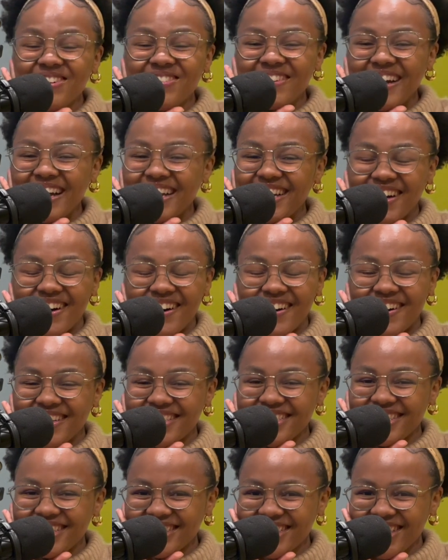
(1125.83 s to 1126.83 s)
my
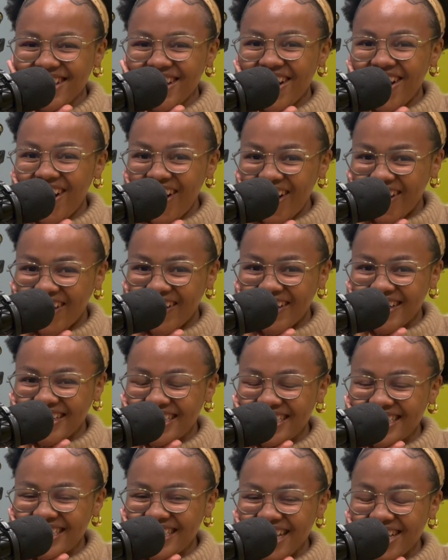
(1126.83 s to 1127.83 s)
gosh, it's a lot.
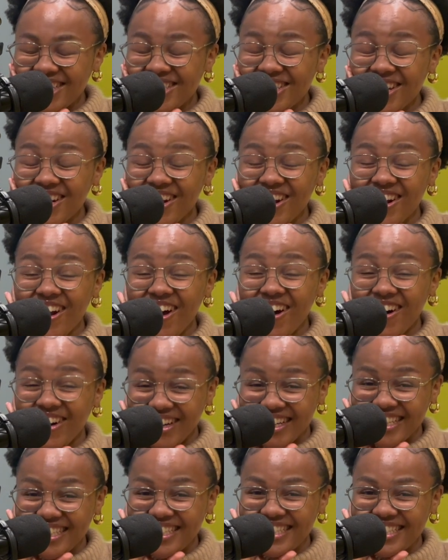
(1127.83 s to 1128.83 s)
It's a
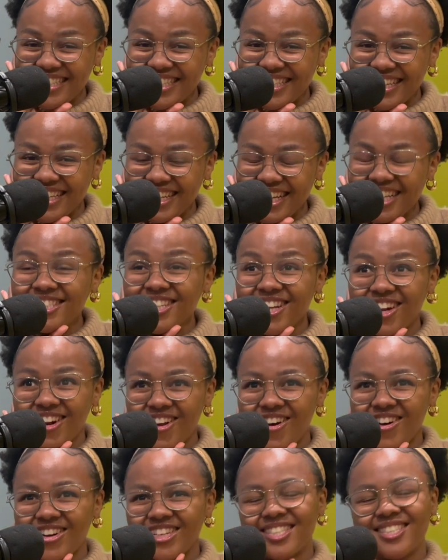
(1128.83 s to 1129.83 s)
lot. It's a
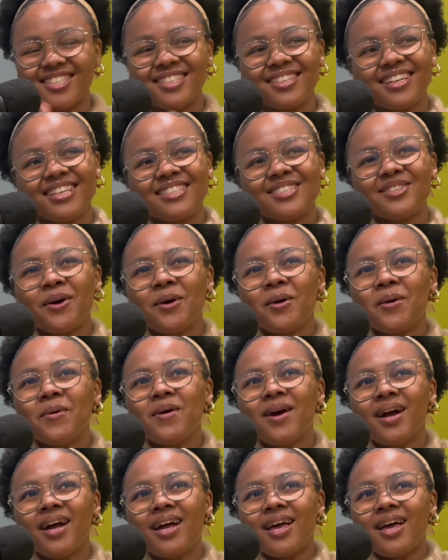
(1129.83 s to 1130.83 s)
lot. So
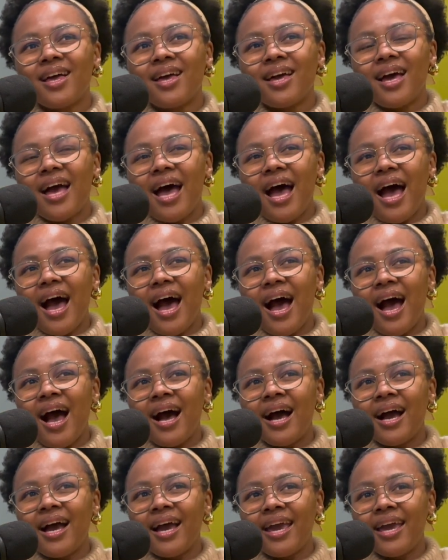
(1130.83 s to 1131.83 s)

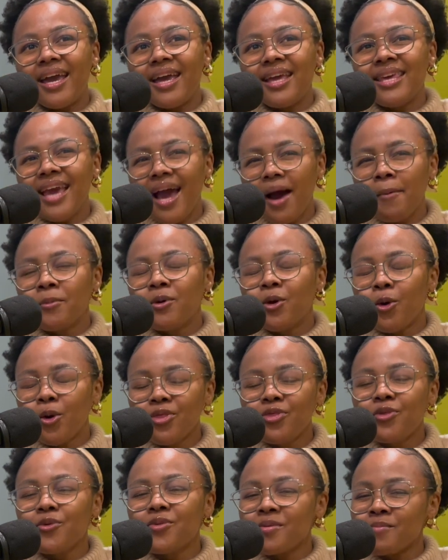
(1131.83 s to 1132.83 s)
I'm
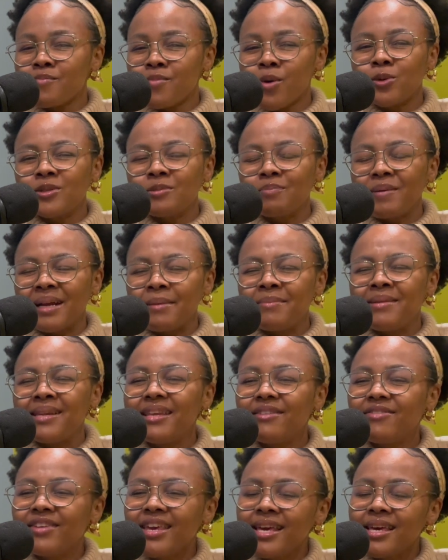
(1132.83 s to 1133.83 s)
going through the most, but I'm
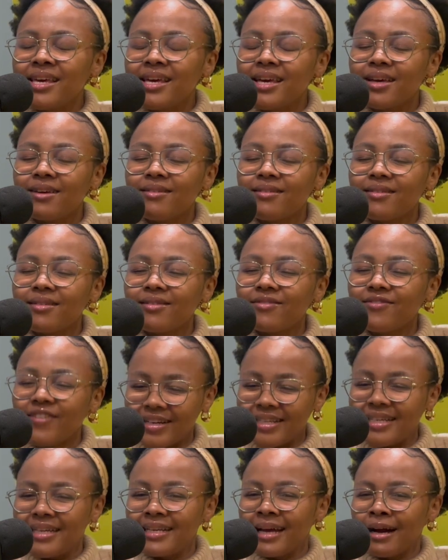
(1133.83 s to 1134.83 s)
living,
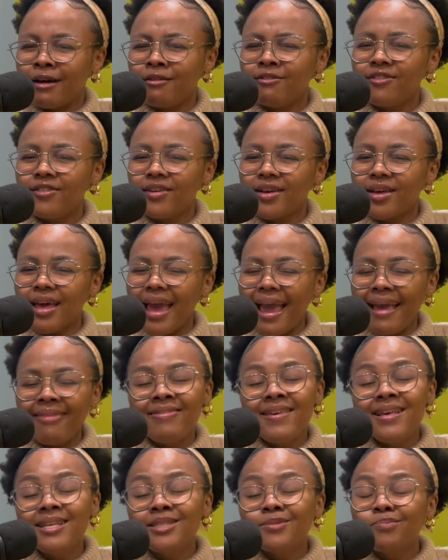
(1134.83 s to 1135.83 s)
funny enough, in
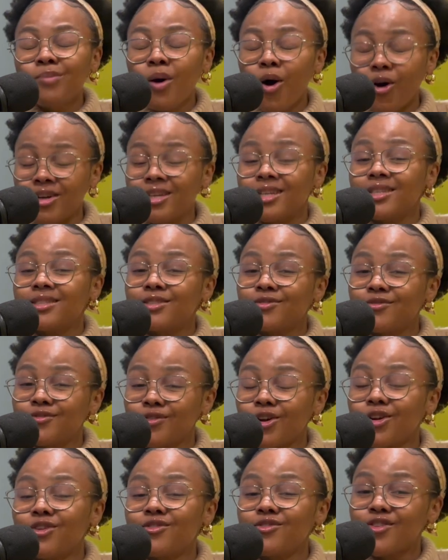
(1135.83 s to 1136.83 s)
these pockets
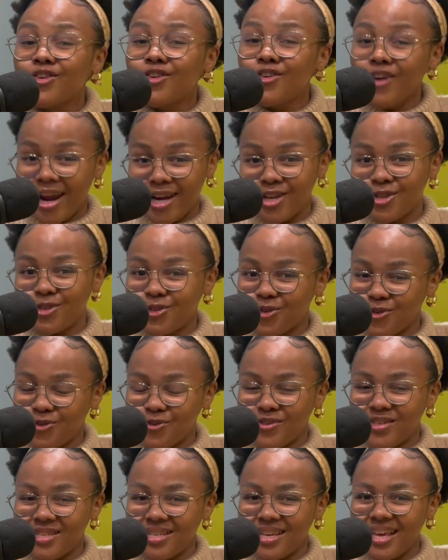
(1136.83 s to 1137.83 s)
full of
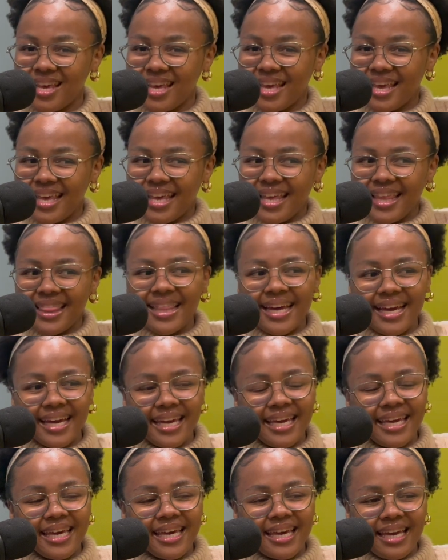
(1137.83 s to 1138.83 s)
gratitude.
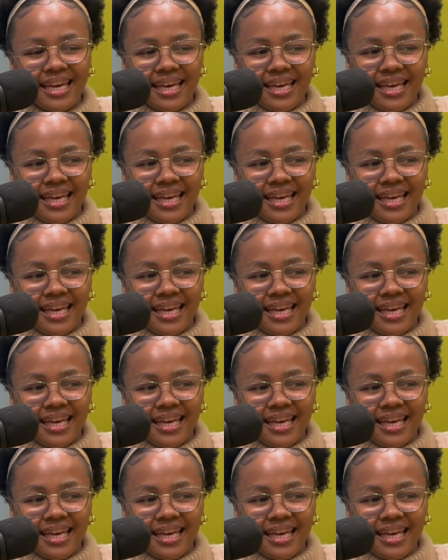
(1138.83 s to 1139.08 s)
Like,